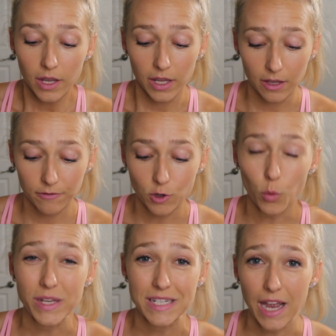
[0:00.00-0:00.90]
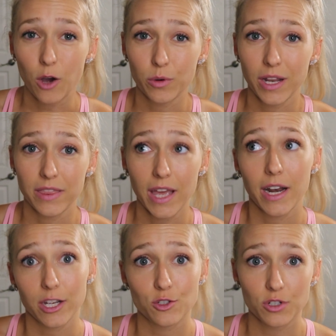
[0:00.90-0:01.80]
if going down
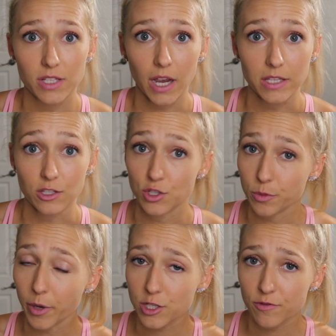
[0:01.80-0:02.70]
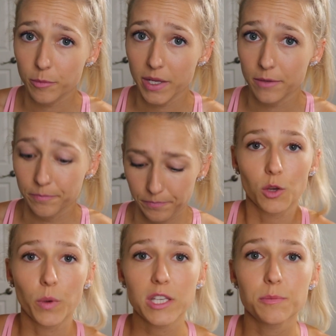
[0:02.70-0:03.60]
that extra size is too much for me.
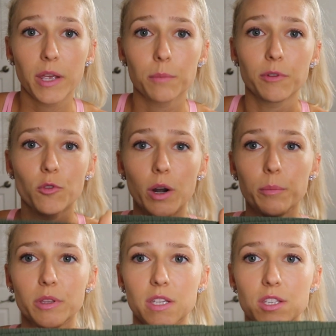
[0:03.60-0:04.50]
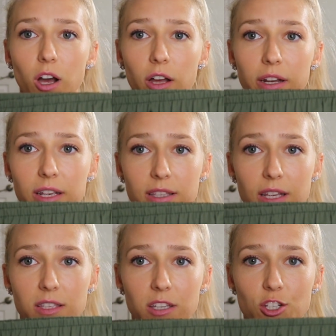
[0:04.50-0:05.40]
The waistband before I put these on is a
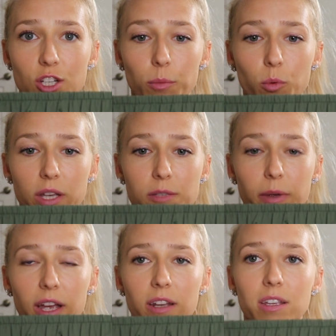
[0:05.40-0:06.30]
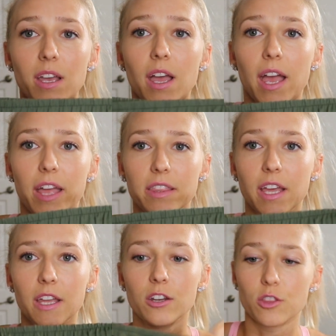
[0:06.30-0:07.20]
cinched up waistband, and
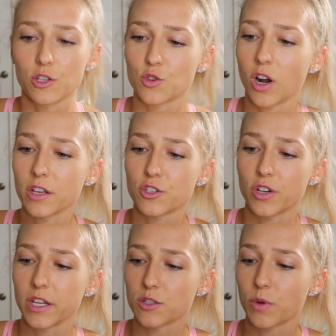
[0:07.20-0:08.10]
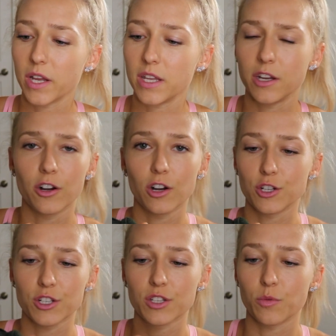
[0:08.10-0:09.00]
then the drawstrings right here are
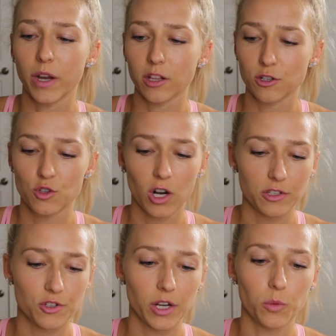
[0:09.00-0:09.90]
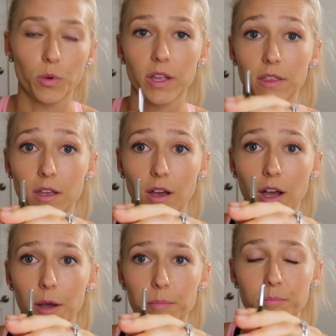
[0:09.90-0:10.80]
just a regular drawstring with
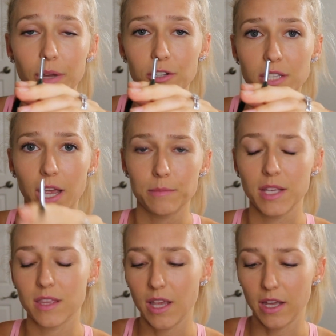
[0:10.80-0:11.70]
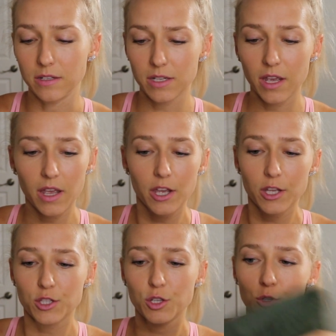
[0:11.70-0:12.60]
metal tabs at the end,
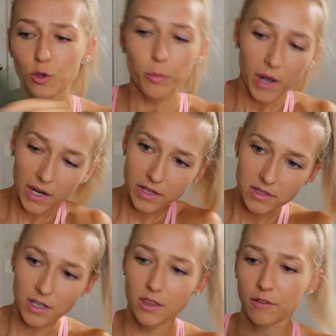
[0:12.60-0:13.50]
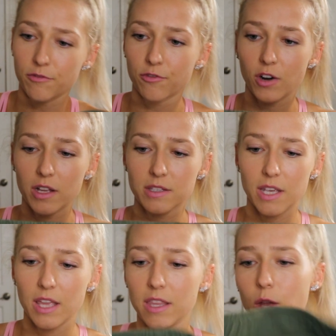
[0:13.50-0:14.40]
2 pockets in the front,
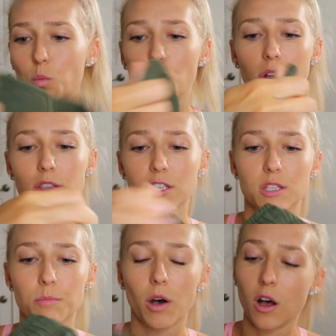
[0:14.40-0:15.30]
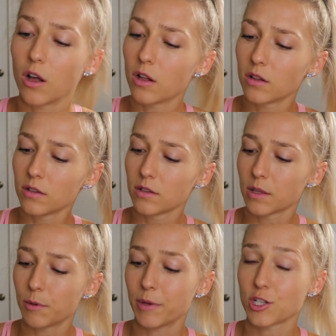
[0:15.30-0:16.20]
and then 1 small,
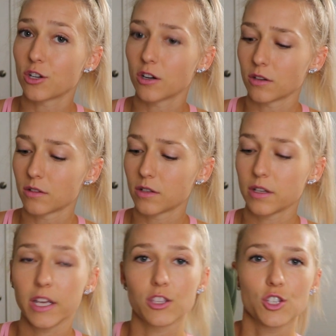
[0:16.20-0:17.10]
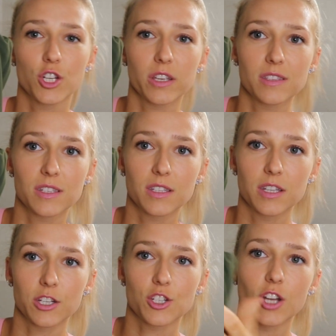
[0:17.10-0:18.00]
let me make sure, it's just
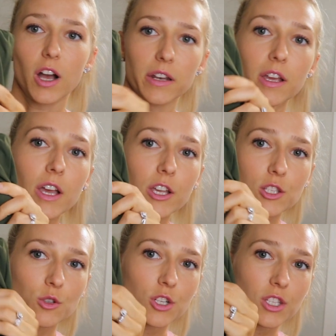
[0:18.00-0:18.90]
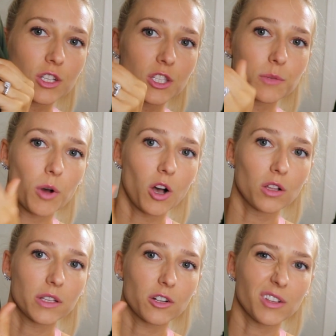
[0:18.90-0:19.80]
stitched on. So just a
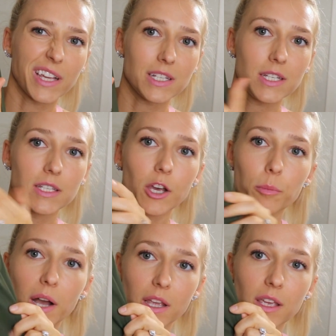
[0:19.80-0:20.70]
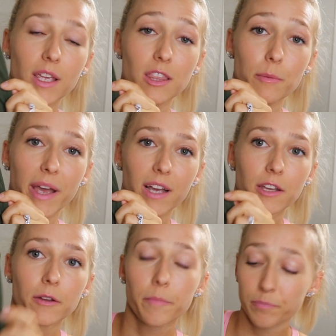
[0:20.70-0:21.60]
small little like detail pocket in the
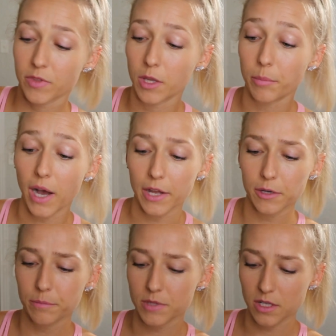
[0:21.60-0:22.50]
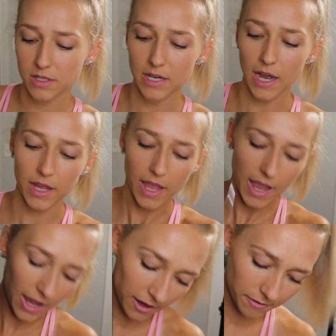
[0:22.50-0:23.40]
back. The bottom does not
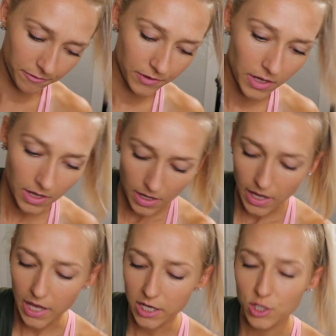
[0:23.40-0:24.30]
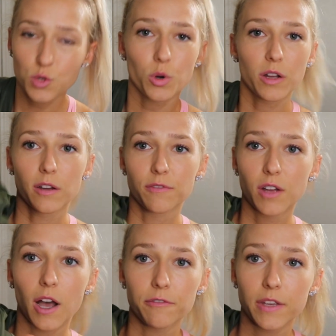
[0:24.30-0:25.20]
have any sort of
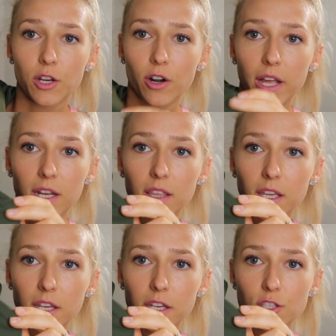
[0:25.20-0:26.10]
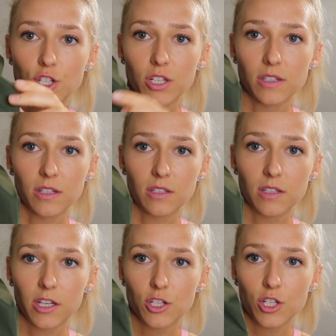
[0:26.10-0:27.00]
cuffing or anything. It's just a
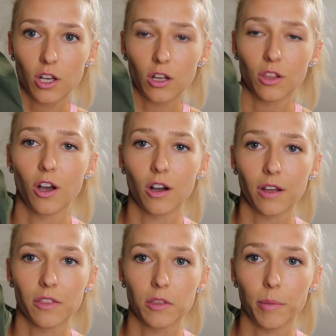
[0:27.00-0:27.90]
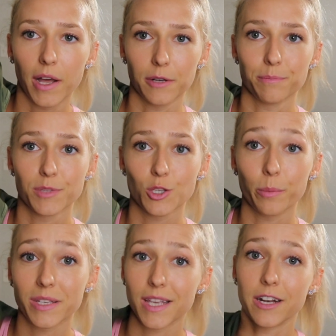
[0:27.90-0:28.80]
stitch along the bottom. So
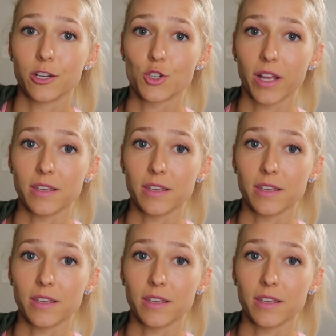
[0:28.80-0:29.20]
I'm excited to try